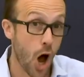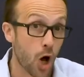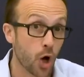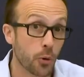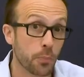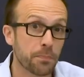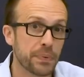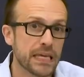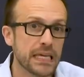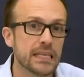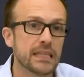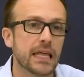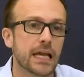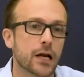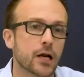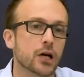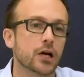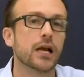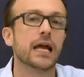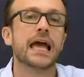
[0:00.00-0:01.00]
I'll be
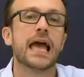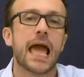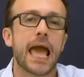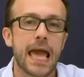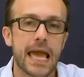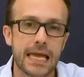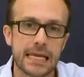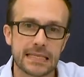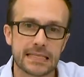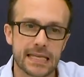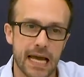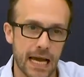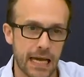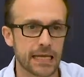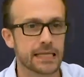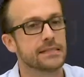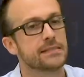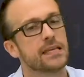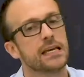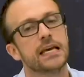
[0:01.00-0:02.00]
there, hang
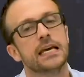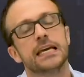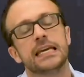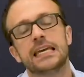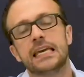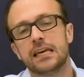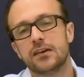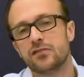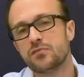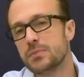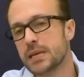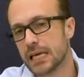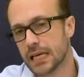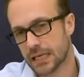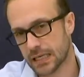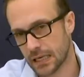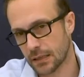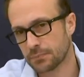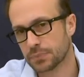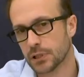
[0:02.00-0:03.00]
tight, give me a
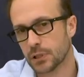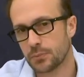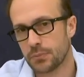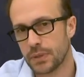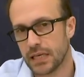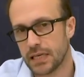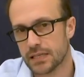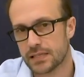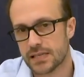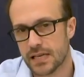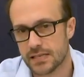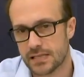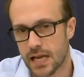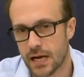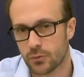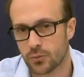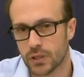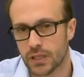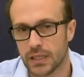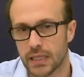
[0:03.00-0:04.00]
couple of minutes as I
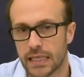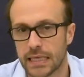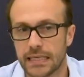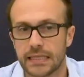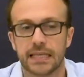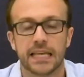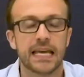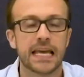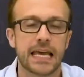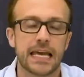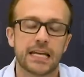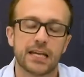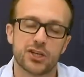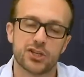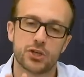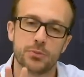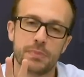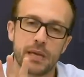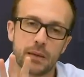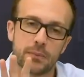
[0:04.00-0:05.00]
run late. And I
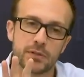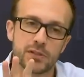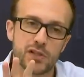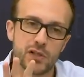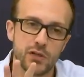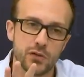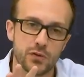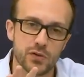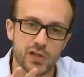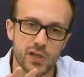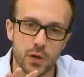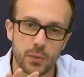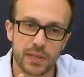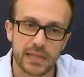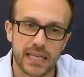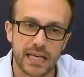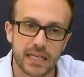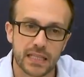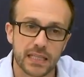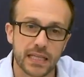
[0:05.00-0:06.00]
should be able to do so at
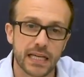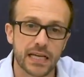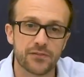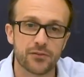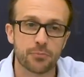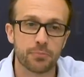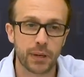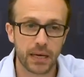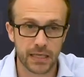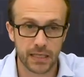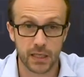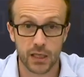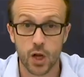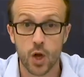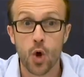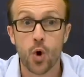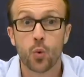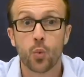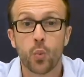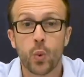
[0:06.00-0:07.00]
the click of a button
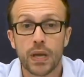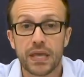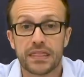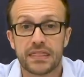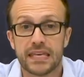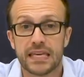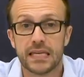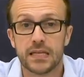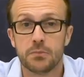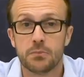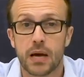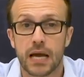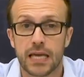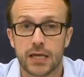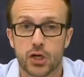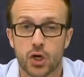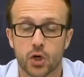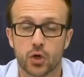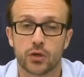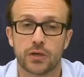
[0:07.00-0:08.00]
within my
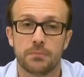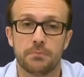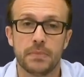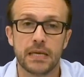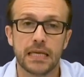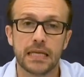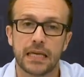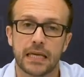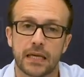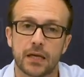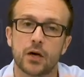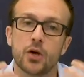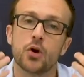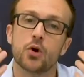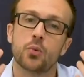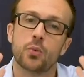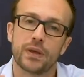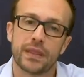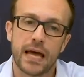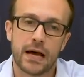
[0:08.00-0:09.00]
current meeting
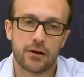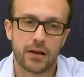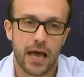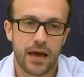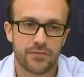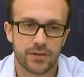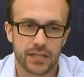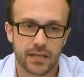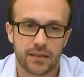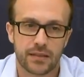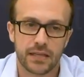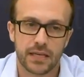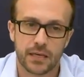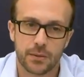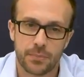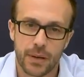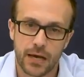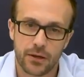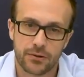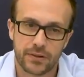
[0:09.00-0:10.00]
without having to think
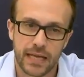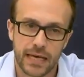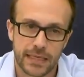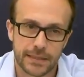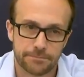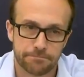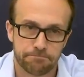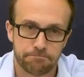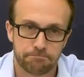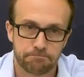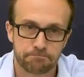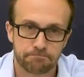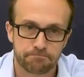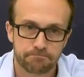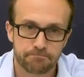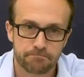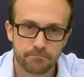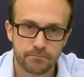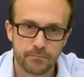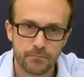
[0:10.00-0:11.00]
about that.
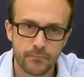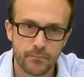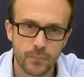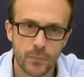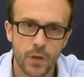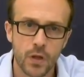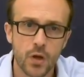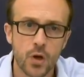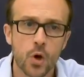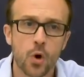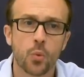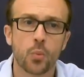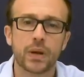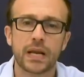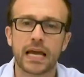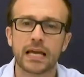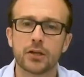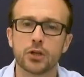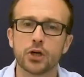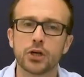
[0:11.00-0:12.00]
When
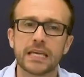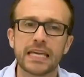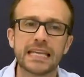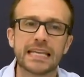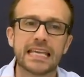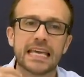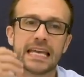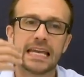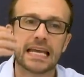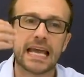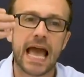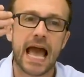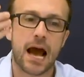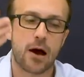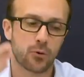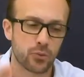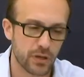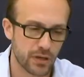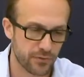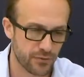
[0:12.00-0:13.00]
I look at getting
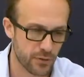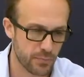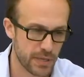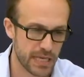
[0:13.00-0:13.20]
out of the